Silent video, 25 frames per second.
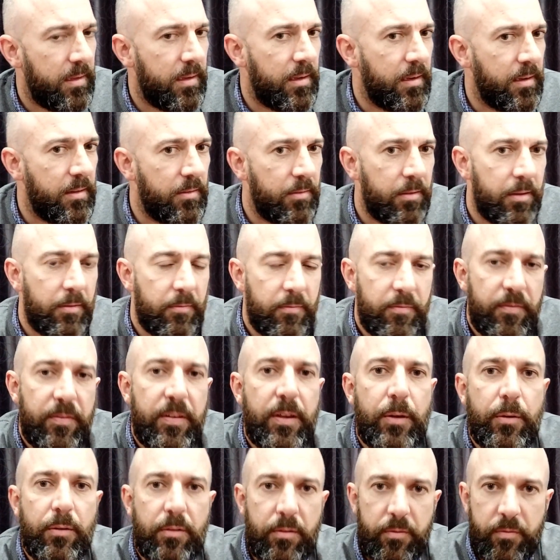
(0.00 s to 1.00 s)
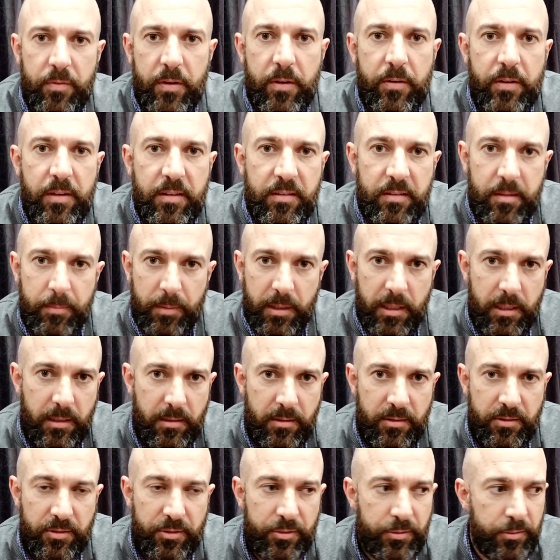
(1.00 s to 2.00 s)
It feels very similar
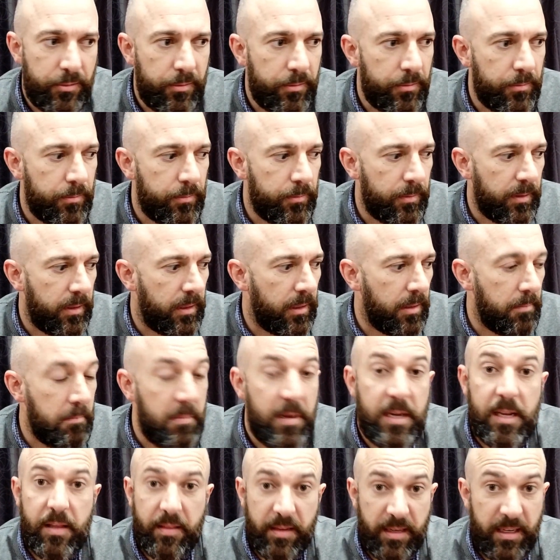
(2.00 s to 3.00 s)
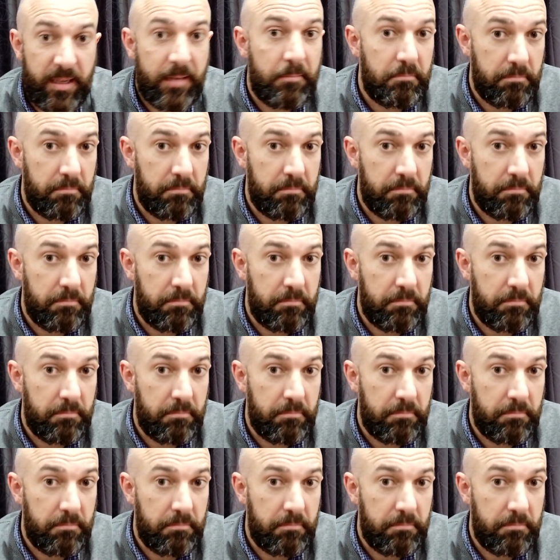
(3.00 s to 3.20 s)
to many other.